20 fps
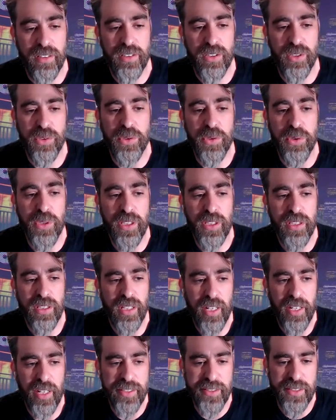So you can,
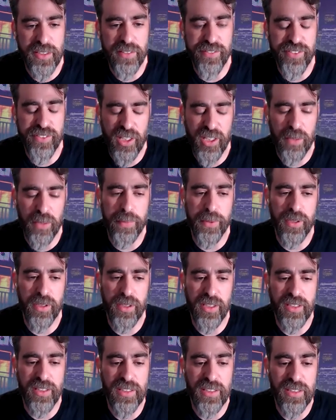as developer
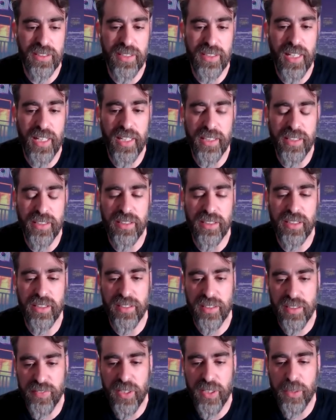can decide,
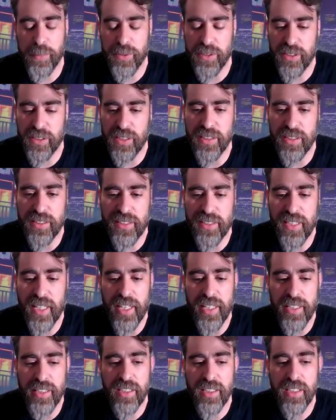as developers can
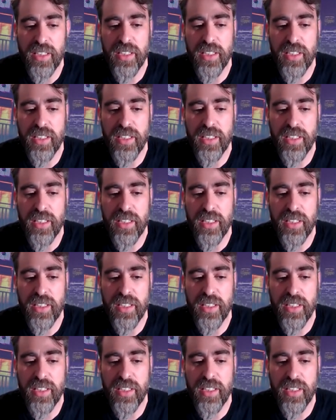decide,